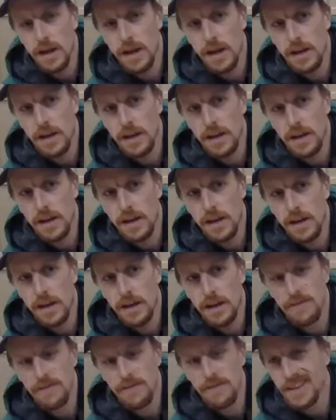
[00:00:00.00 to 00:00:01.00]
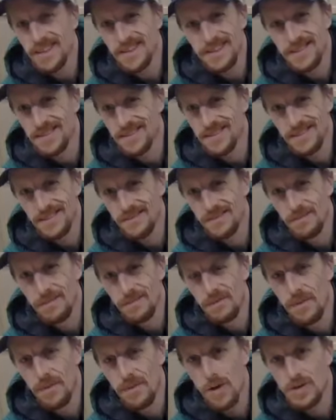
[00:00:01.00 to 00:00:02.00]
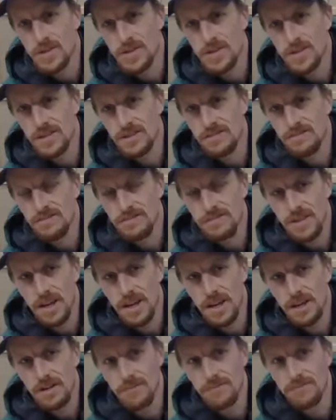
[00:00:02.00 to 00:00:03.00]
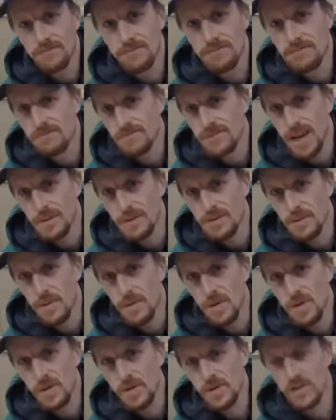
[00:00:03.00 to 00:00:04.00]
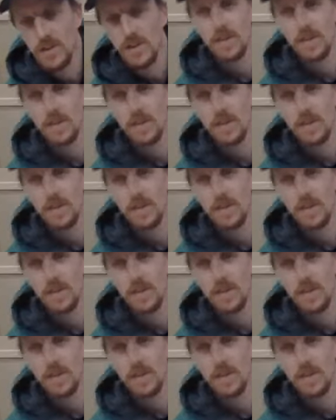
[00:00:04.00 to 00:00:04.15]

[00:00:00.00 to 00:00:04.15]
but uh, it fits most um, types of poles.